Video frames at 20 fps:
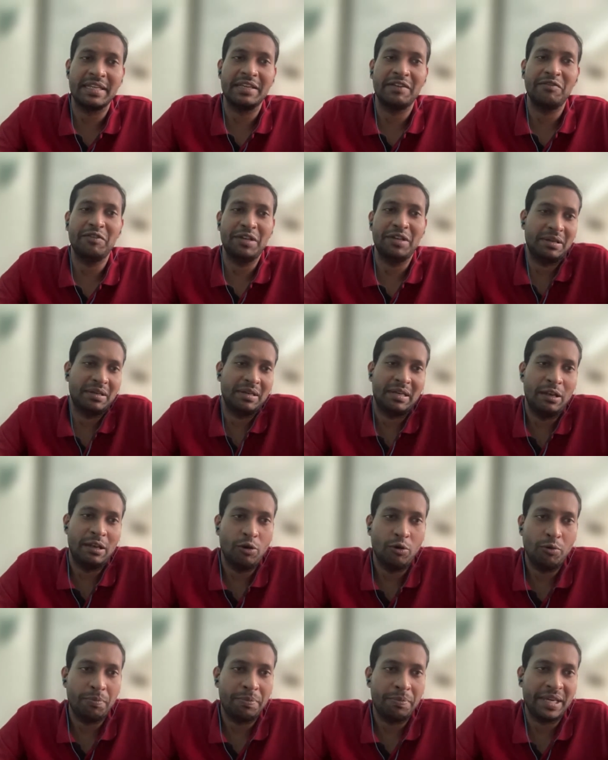even
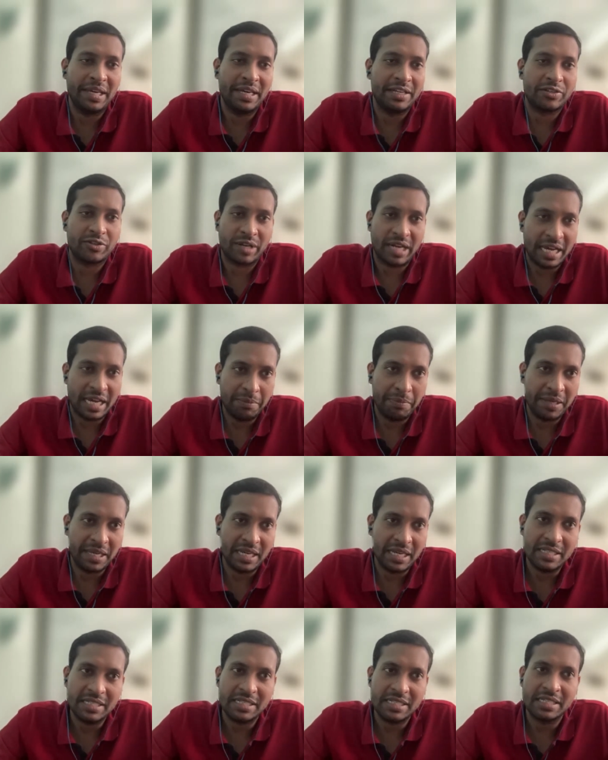low pH or high
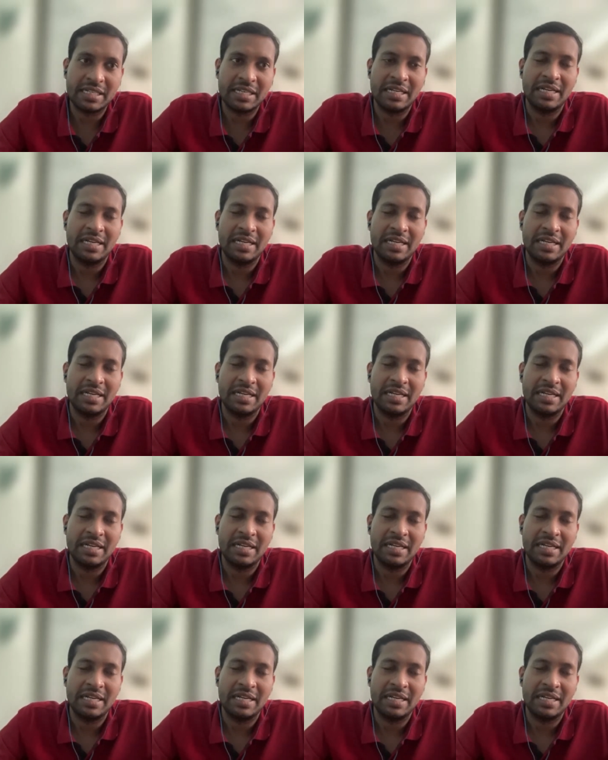pH.